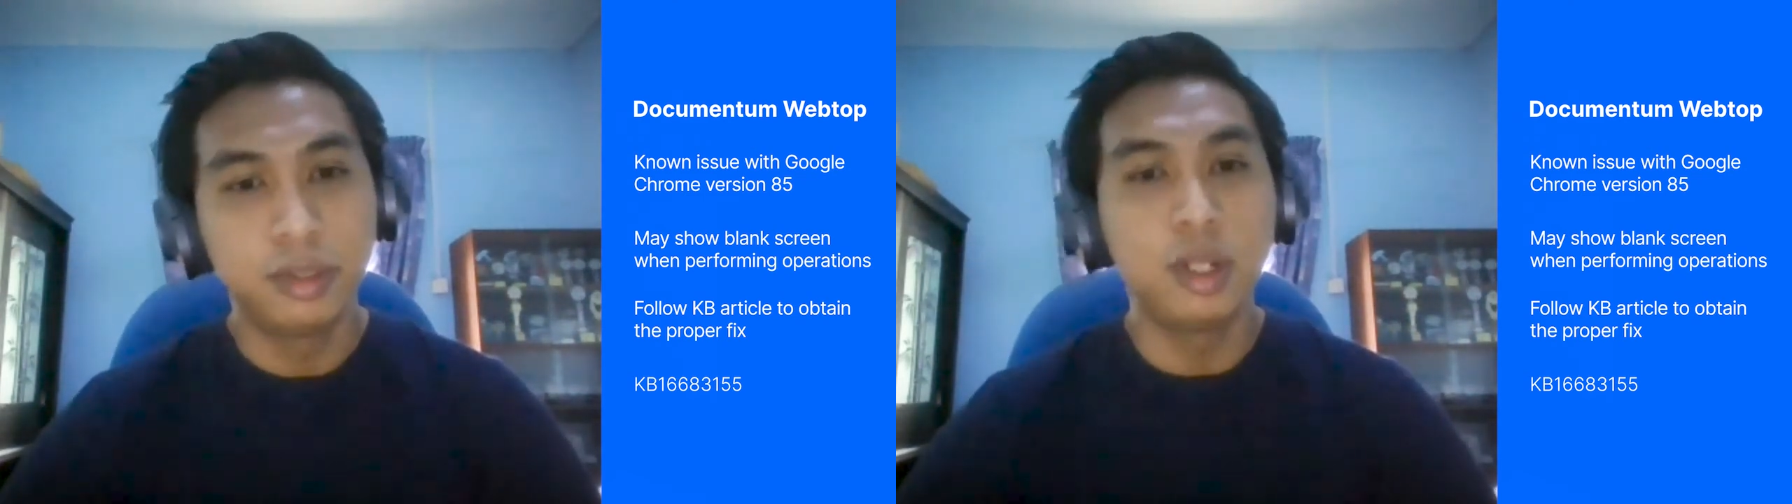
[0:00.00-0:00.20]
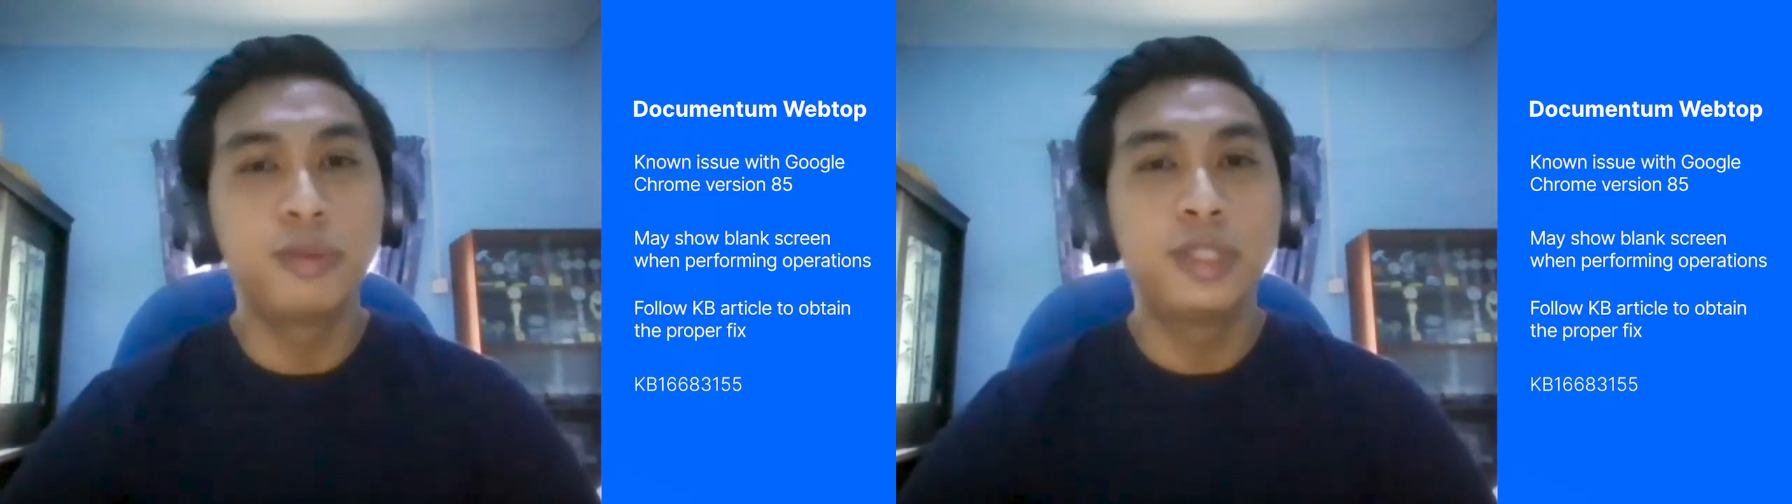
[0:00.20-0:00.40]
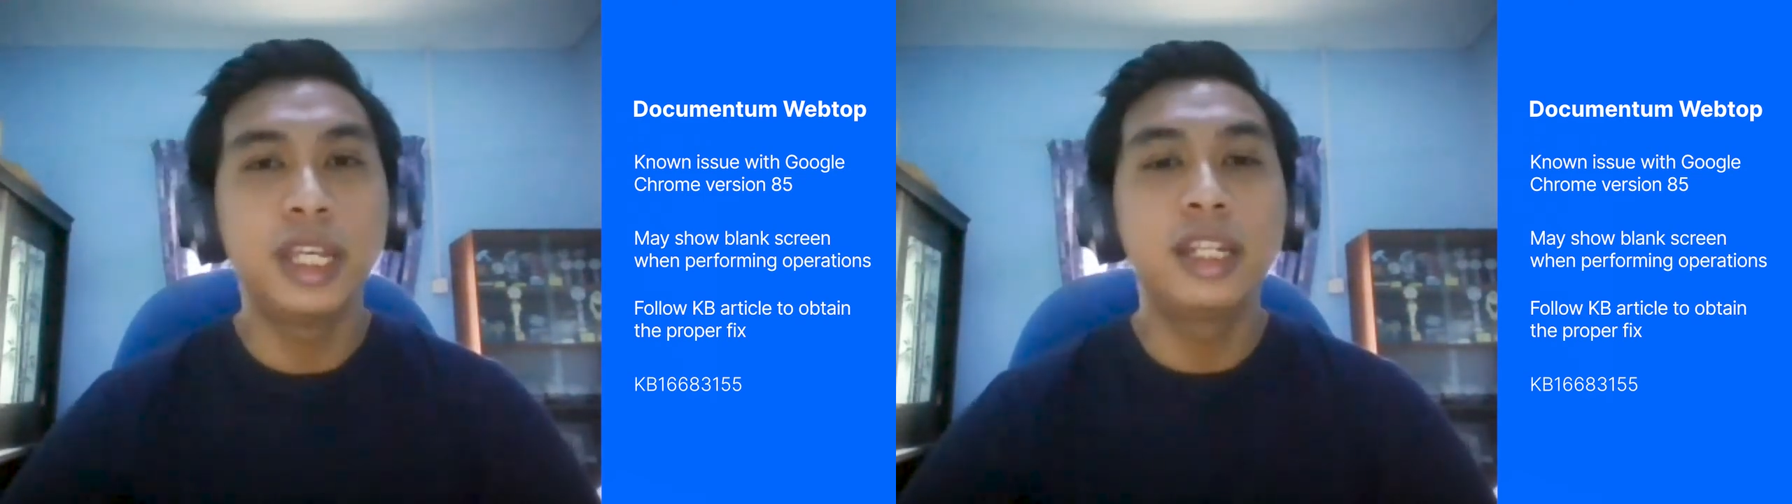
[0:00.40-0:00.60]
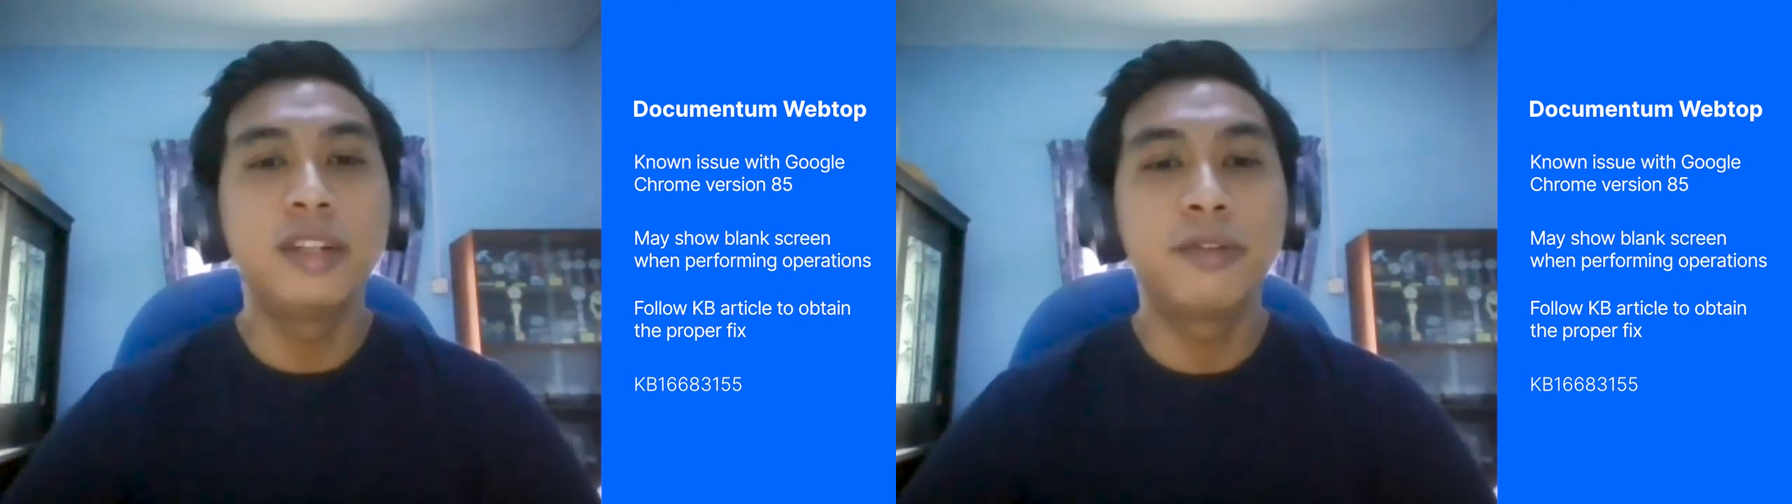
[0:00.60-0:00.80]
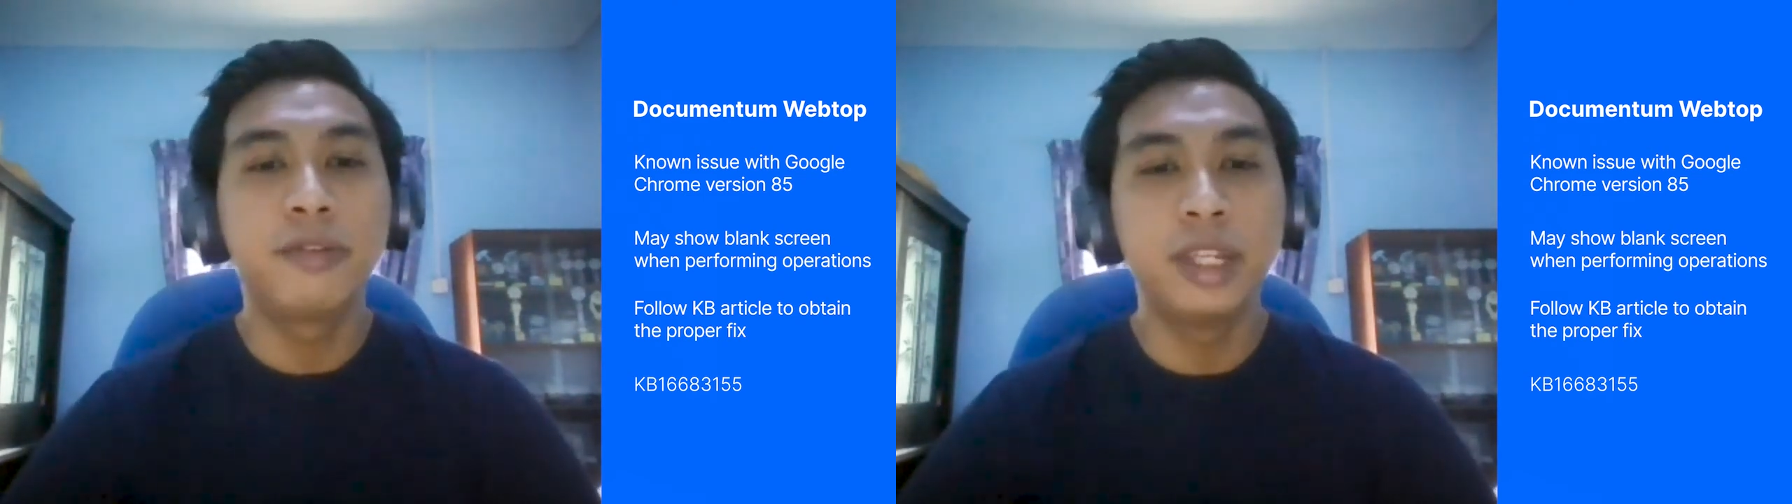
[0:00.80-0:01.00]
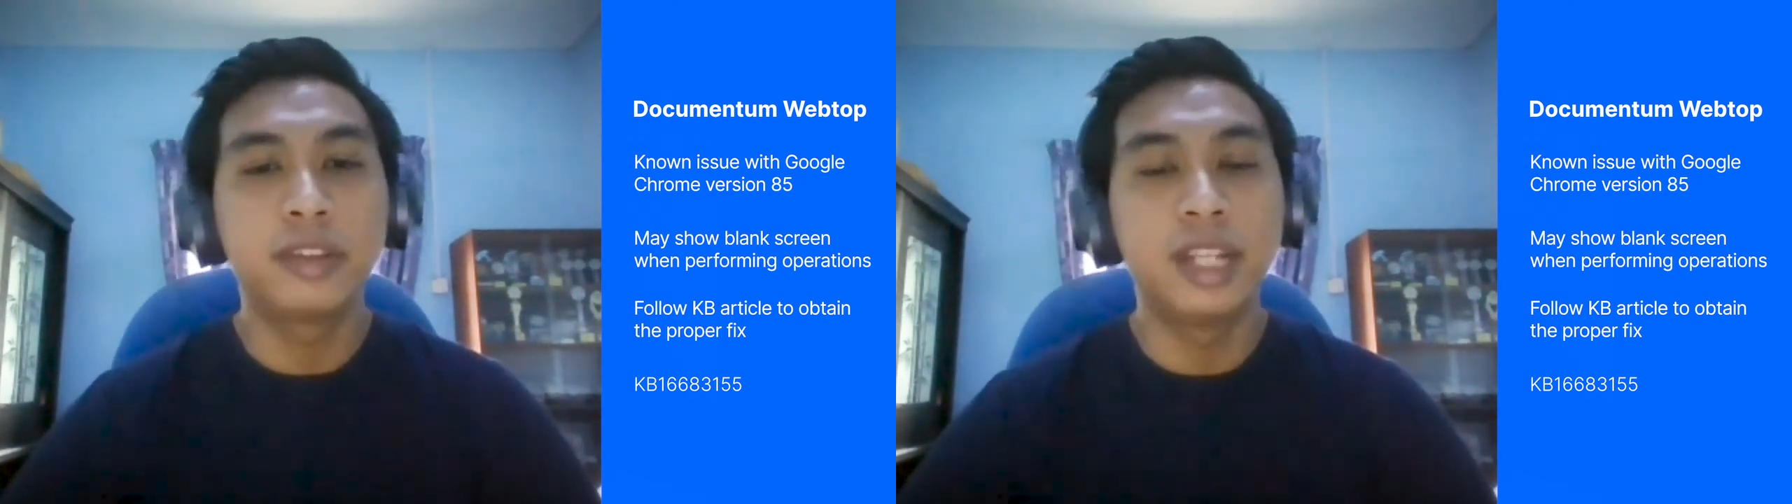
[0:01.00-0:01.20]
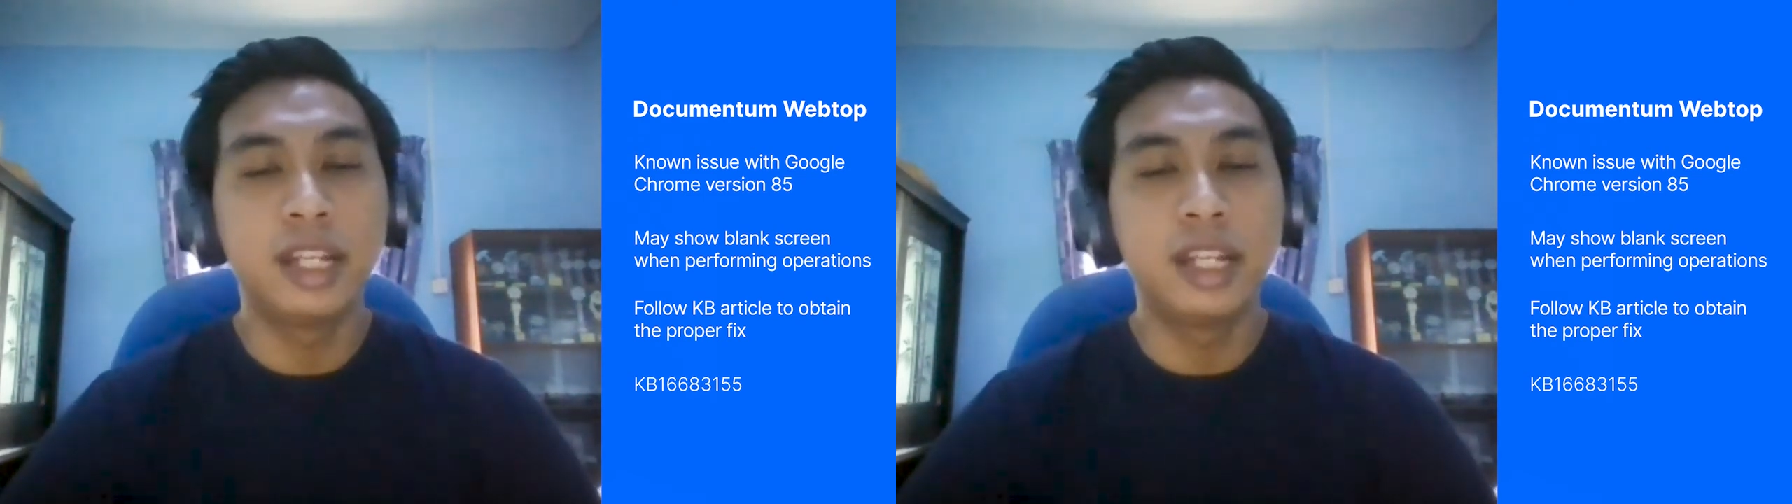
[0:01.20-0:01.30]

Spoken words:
to obtain the fix